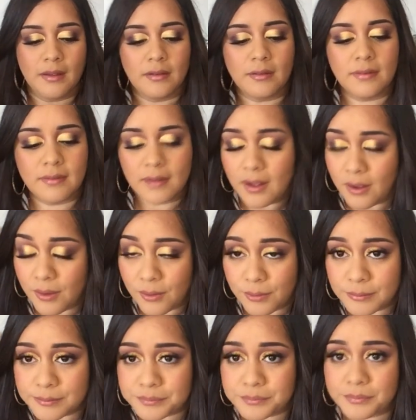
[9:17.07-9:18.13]

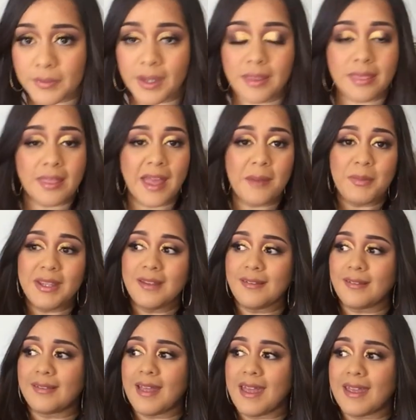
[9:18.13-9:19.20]
So that being
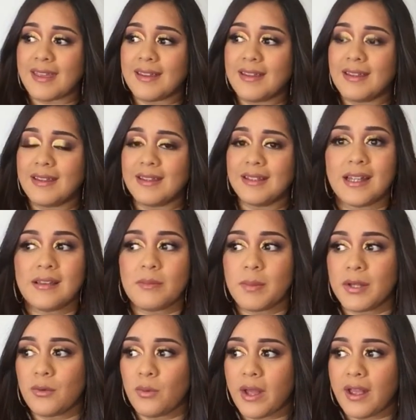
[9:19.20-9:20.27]
said, it's
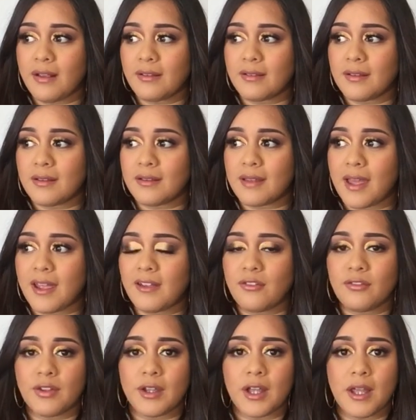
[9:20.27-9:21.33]
been a while since
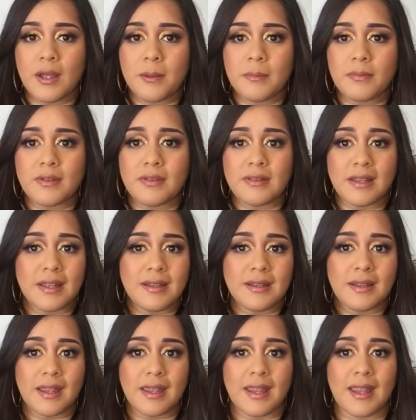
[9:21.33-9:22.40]
I've um,
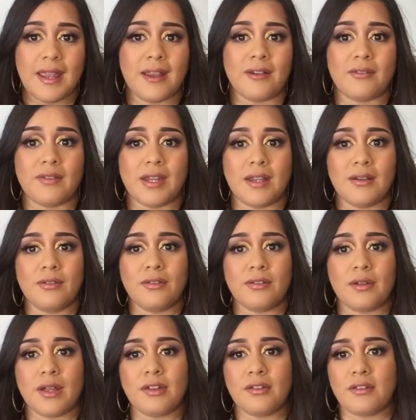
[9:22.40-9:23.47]
done a hair video,
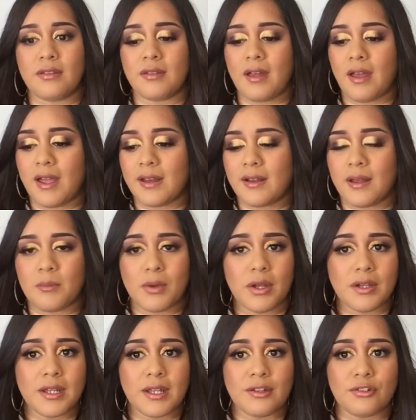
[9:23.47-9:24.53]
so I just thought I'd come
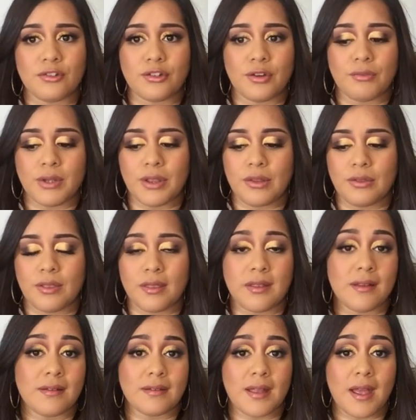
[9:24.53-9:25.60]
on and share with you the
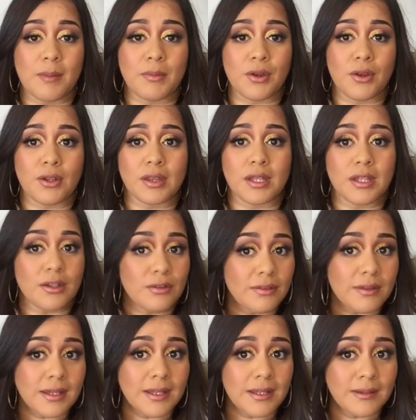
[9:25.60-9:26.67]
things that I'm currently
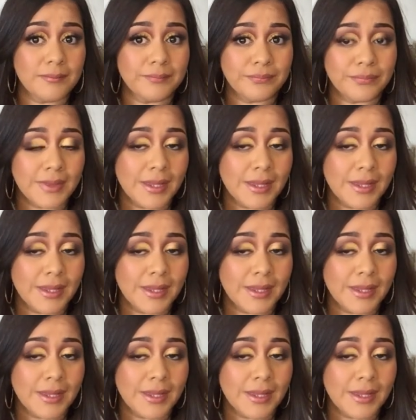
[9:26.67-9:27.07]
using.